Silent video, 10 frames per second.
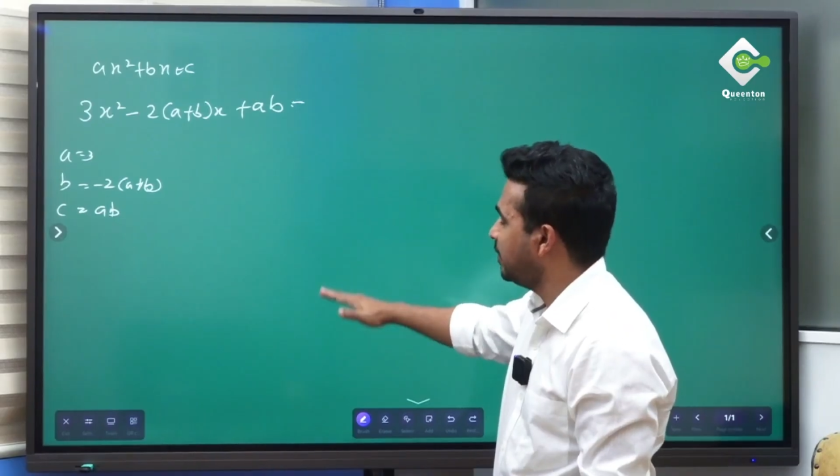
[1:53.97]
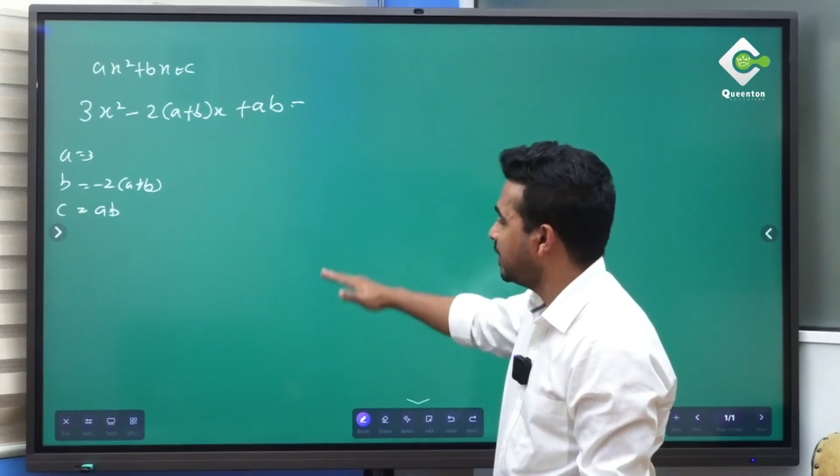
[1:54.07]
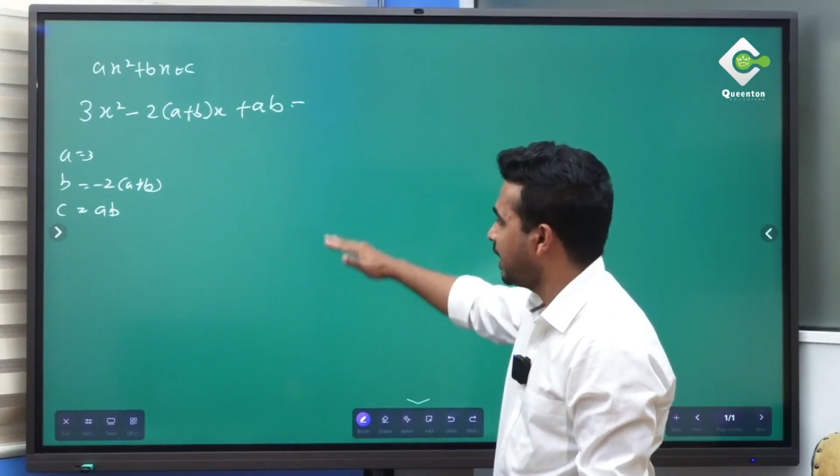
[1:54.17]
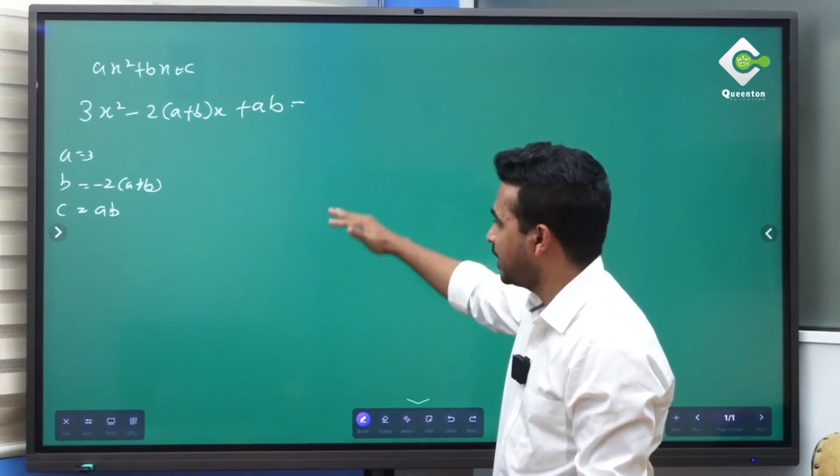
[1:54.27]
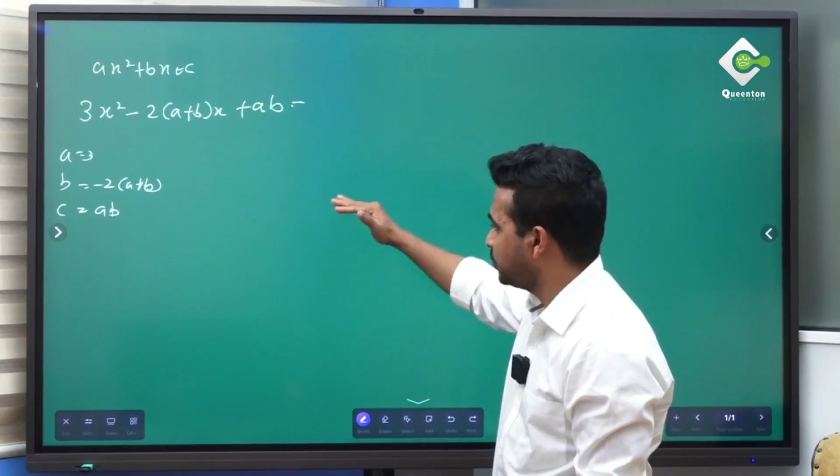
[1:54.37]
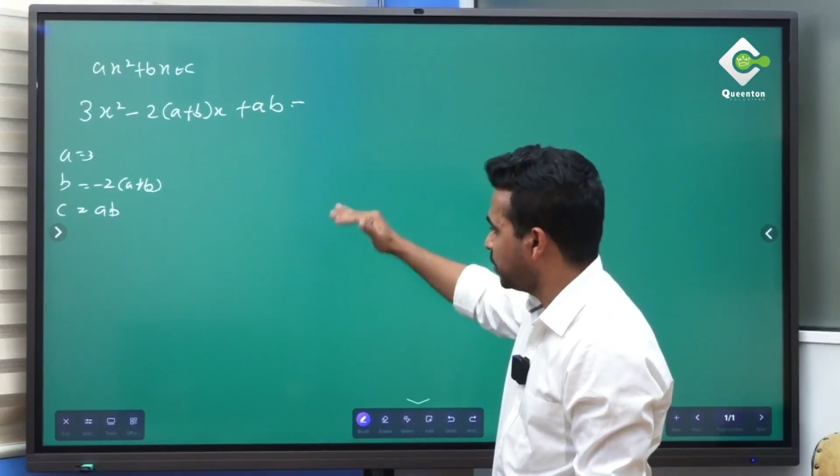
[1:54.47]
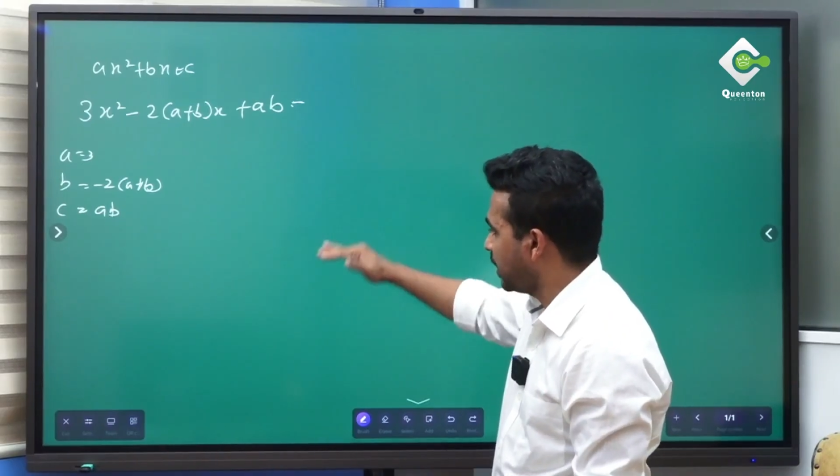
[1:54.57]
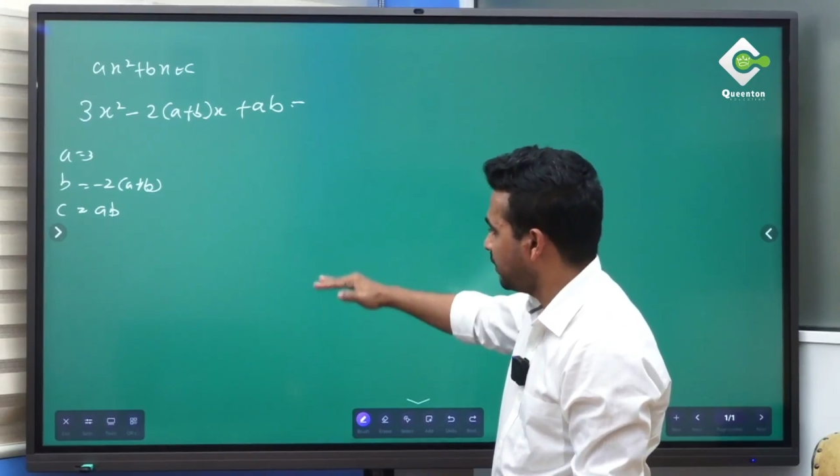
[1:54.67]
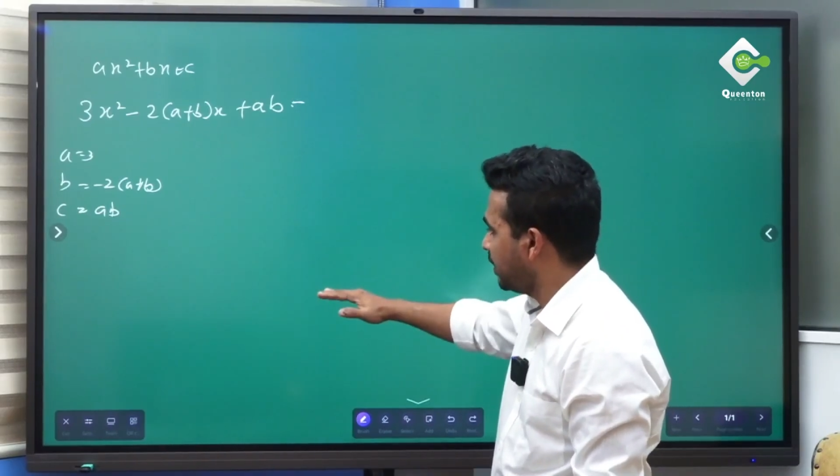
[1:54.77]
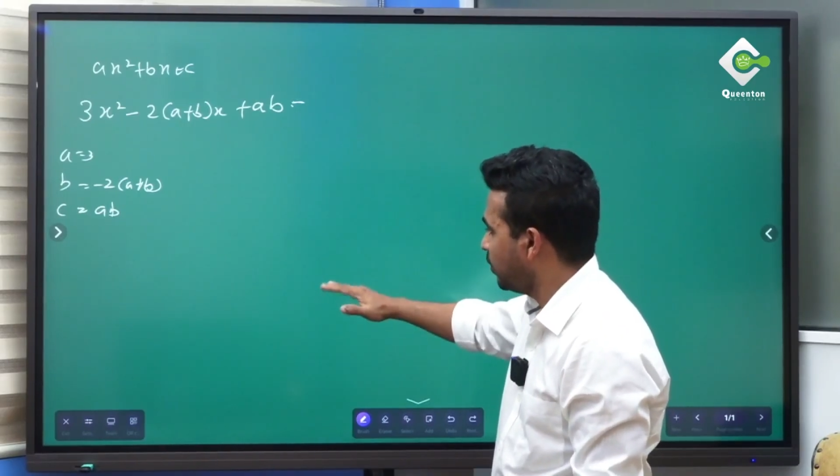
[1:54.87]
we can straight
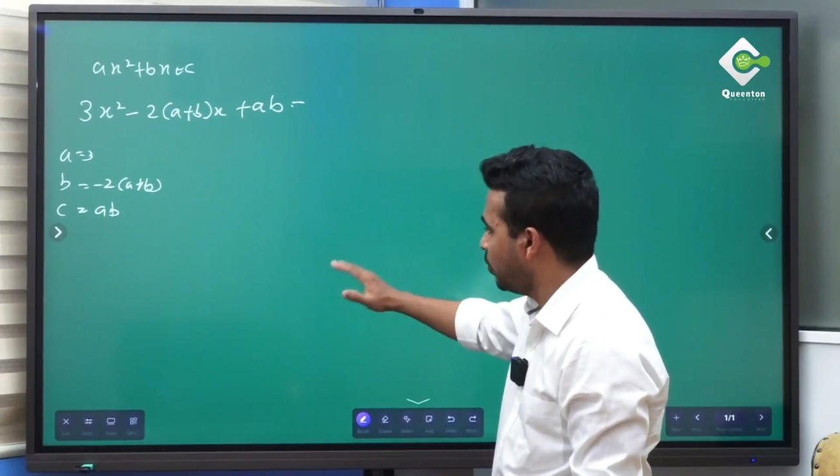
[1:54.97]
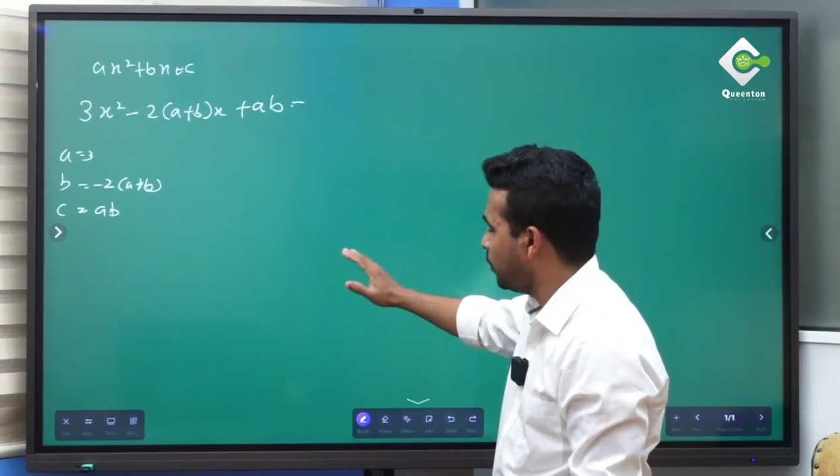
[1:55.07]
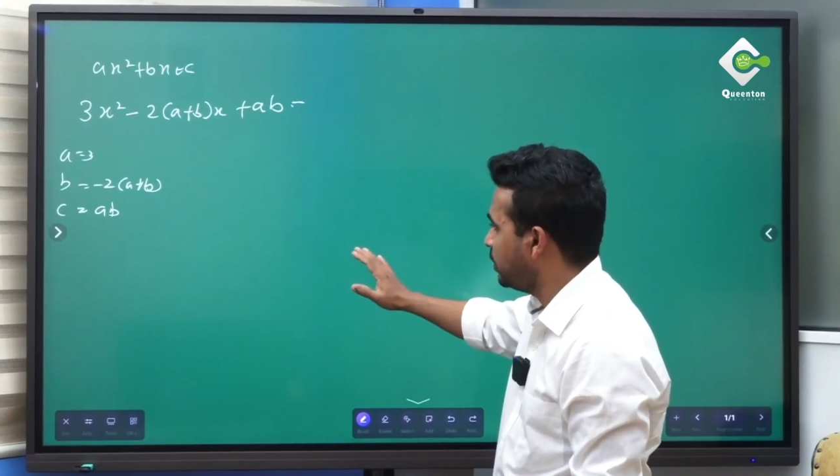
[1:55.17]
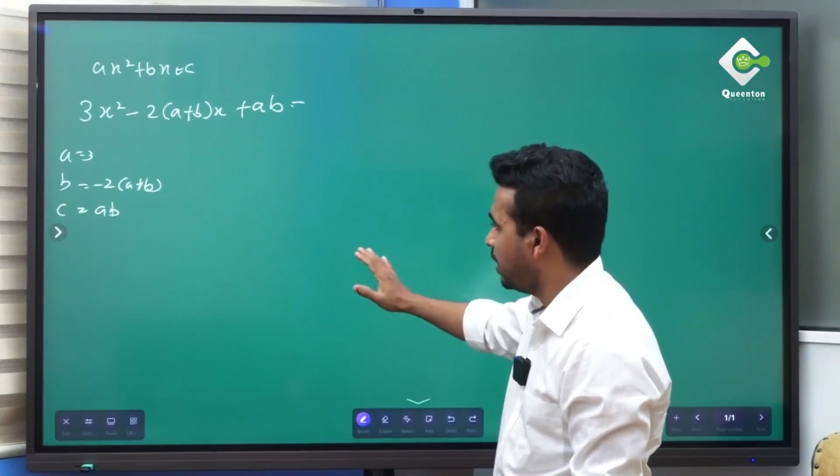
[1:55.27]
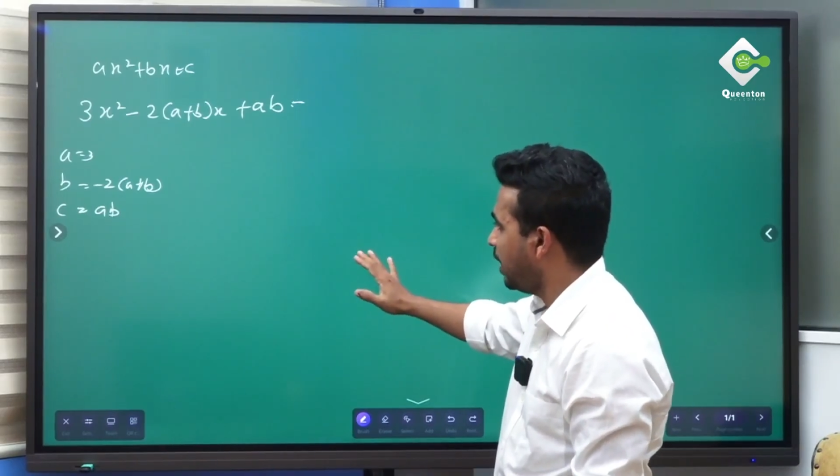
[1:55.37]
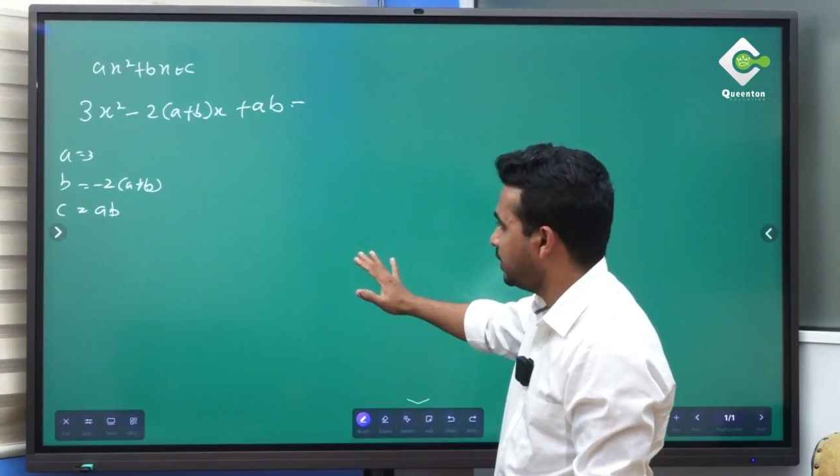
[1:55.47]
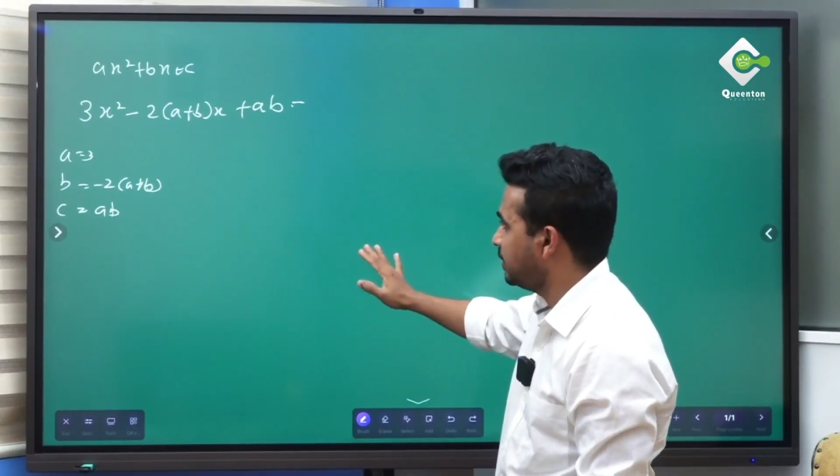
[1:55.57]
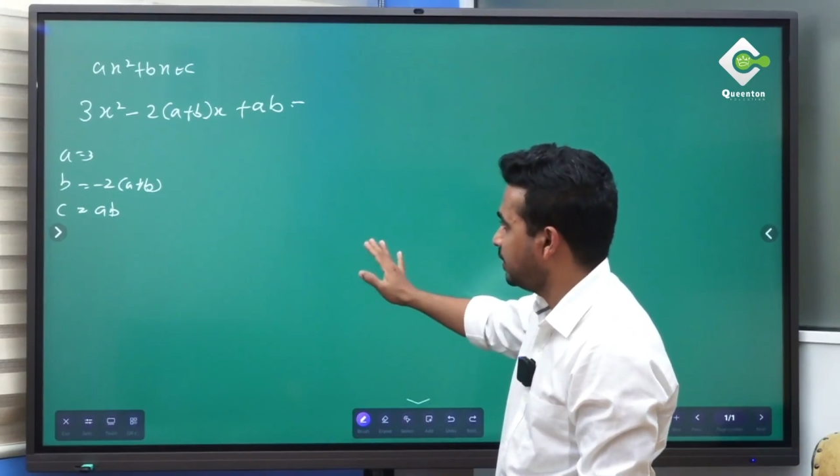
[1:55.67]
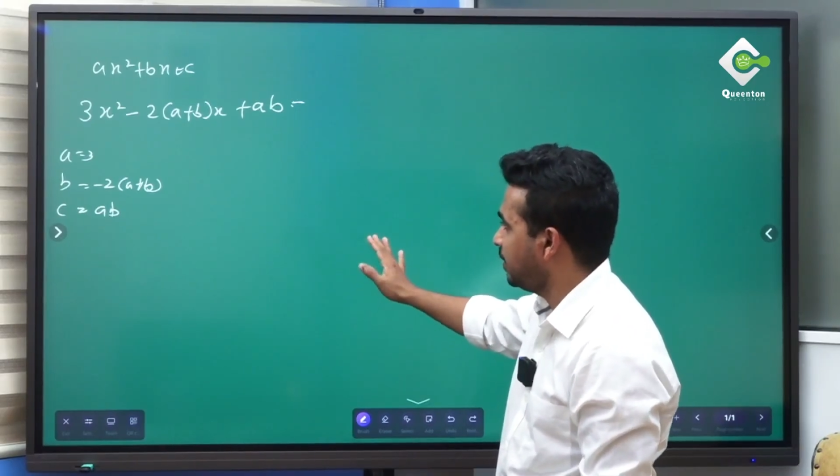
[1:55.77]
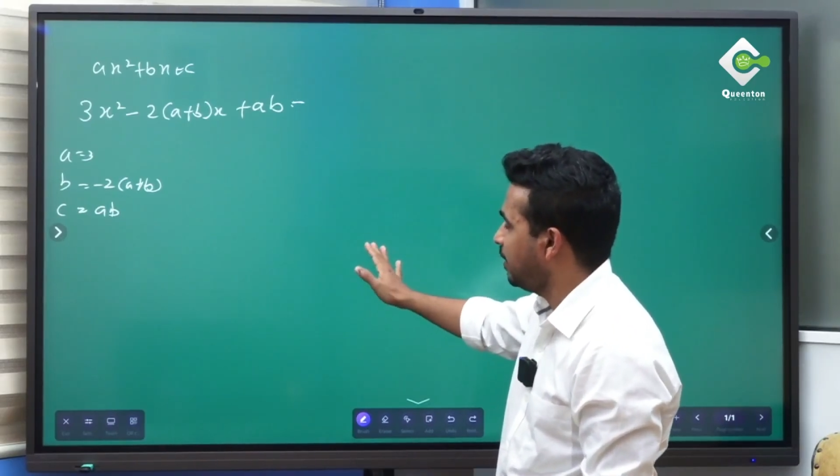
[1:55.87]
away go for the
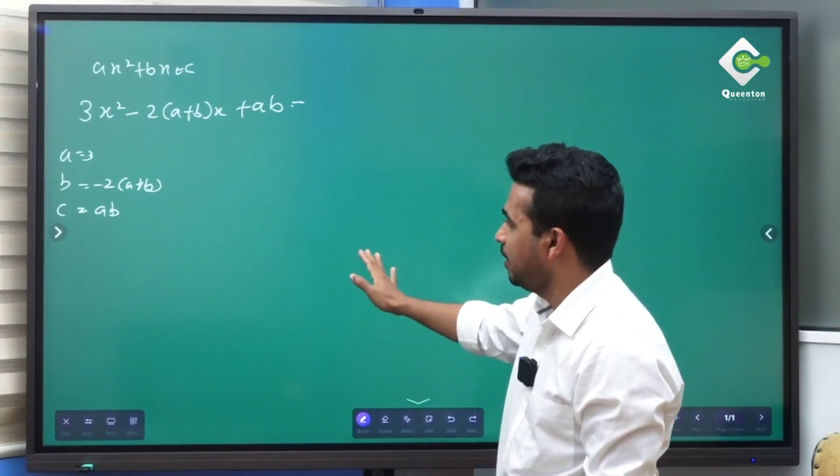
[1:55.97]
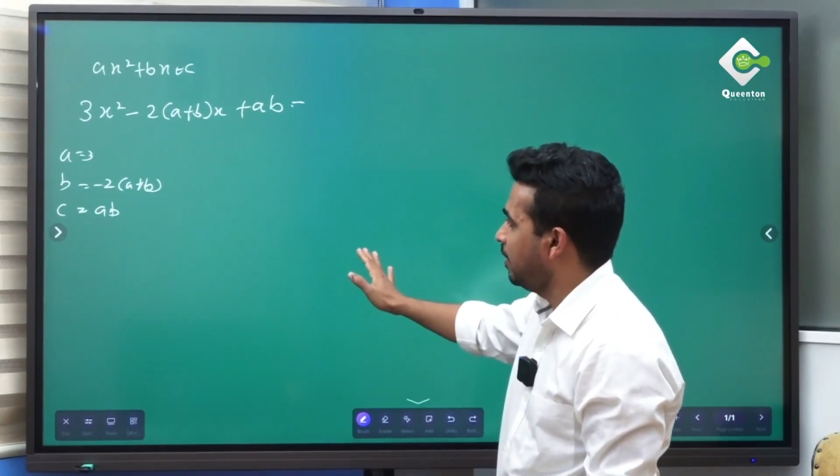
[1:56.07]
answer